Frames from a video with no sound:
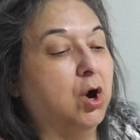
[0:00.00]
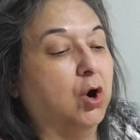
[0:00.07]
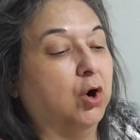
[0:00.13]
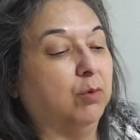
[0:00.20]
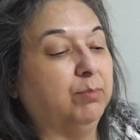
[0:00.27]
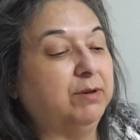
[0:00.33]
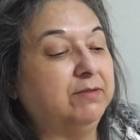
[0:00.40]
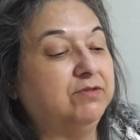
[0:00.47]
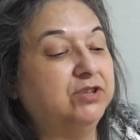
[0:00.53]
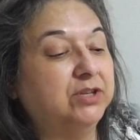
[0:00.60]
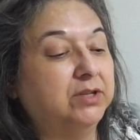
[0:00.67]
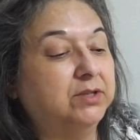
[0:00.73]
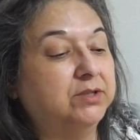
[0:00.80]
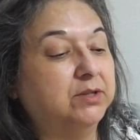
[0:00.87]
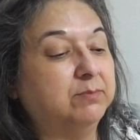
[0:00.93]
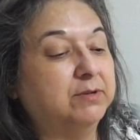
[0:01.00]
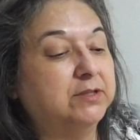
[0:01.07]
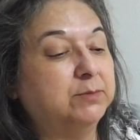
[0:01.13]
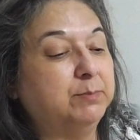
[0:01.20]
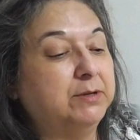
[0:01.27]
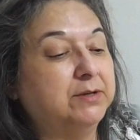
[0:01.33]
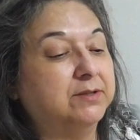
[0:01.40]
our beef gelatin
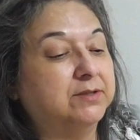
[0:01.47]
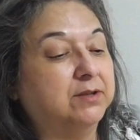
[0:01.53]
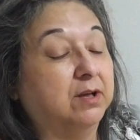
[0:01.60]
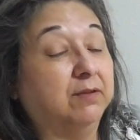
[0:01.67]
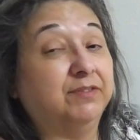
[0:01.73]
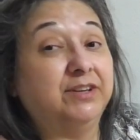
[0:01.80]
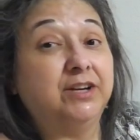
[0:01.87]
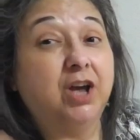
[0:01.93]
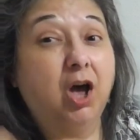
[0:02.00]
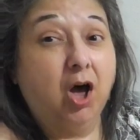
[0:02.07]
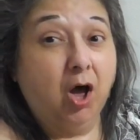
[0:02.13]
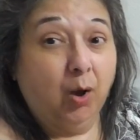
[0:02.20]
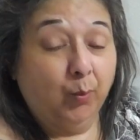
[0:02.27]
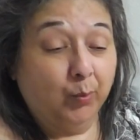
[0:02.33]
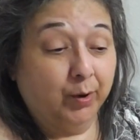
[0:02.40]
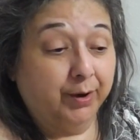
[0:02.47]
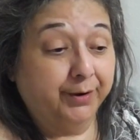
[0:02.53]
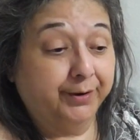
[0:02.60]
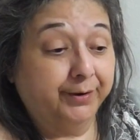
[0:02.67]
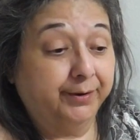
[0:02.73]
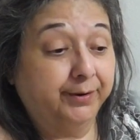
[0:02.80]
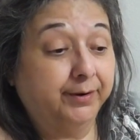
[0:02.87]
must be dissolved in hot
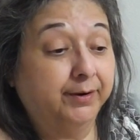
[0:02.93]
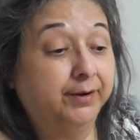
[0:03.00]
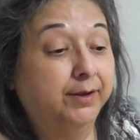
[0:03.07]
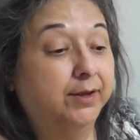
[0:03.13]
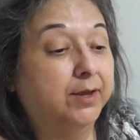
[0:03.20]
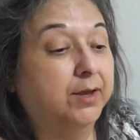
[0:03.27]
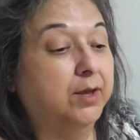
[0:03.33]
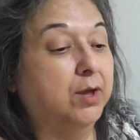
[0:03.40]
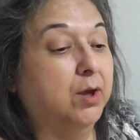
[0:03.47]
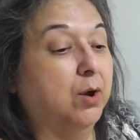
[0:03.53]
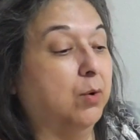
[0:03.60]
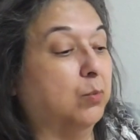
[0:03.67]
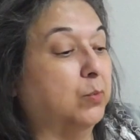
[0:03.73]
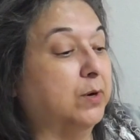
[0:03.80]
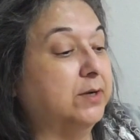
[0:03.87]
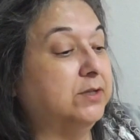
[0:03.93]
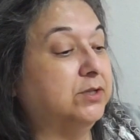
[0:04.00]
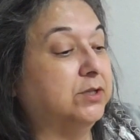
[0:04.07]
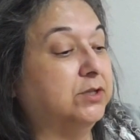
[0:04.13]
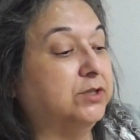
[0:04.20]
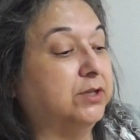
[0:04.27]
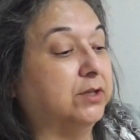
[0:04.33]
water. Once
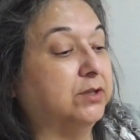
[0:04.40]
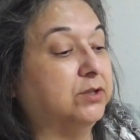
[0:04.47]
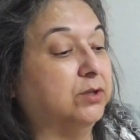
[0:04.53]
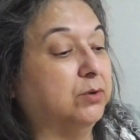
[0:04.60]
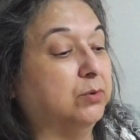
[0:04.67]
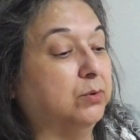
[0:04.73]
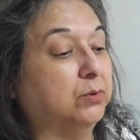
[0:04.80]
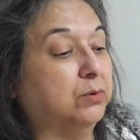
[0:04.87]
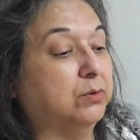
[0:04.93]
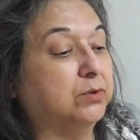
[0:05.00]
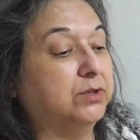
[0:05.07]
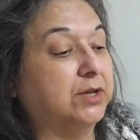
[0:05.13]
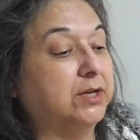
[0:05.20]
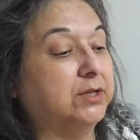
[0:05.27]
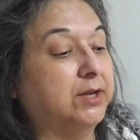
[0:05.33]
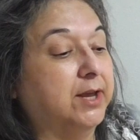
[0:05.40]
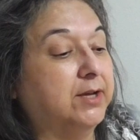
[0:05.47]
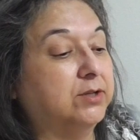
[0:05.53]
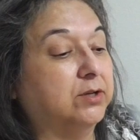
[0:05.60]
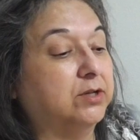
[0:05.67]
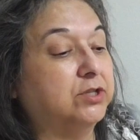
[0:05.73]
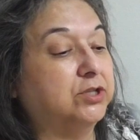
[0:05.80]
the gelatin cools, it takes
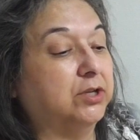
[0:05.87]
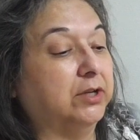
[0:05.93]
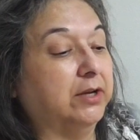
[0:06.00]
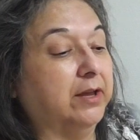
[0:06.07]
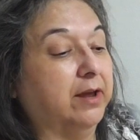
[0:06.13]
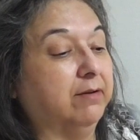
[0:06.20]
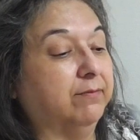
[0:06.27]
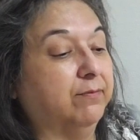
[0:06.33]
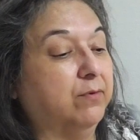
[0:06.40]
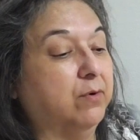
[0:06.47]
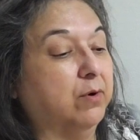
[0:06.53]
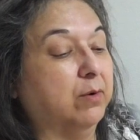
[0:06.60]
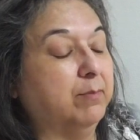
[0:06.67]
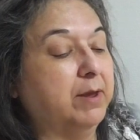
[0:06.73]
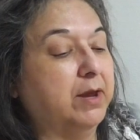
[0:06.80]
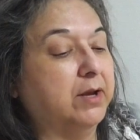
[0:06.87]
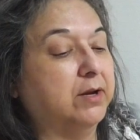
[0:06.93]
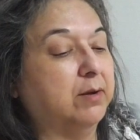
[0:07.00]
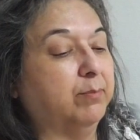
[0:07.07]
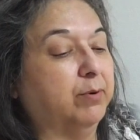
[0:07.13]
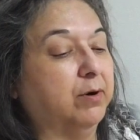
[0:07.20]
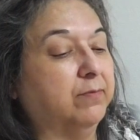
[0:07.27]
on a jelly-like form, making
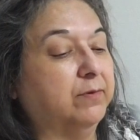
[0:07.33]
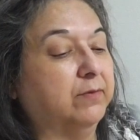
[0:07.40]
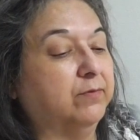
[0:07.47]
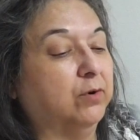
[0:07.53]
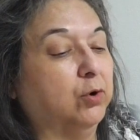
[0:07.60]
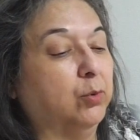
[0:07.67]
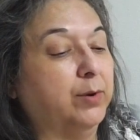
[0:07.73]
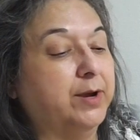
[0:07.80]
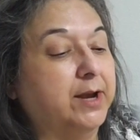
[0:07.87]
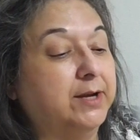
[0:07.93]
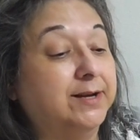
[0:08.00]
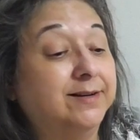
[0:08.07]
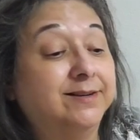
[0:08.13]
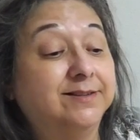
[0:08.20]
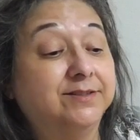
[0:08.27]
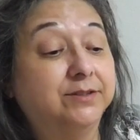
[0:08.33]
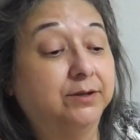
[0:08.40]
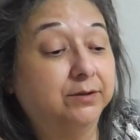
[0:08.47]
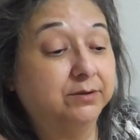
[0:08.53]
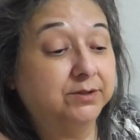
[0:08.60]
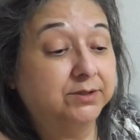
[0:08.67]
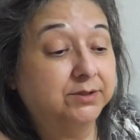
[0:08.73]
it perfect for creating
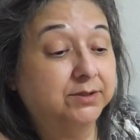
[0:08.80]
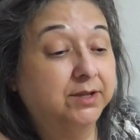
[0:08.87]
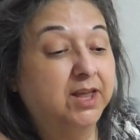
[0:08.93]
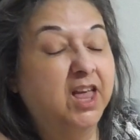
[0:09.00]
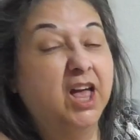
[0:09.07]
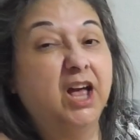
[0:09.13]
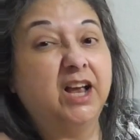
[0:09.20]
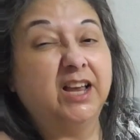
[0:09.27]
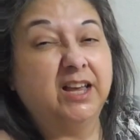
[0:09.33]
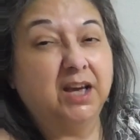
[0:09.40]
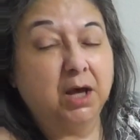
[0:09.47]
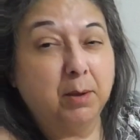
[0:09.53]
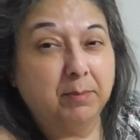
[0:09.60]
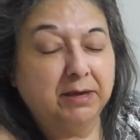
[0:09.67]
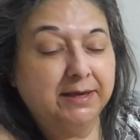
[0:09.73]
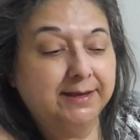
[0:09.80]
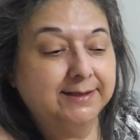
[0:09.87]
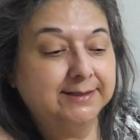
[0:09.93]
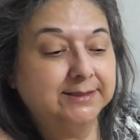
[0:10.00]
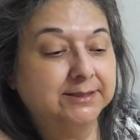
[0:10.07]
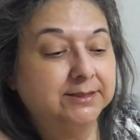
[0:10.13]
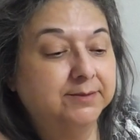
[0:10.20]
desserts,
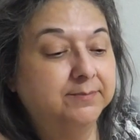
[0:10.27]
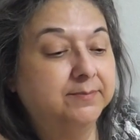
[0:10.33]
gummies,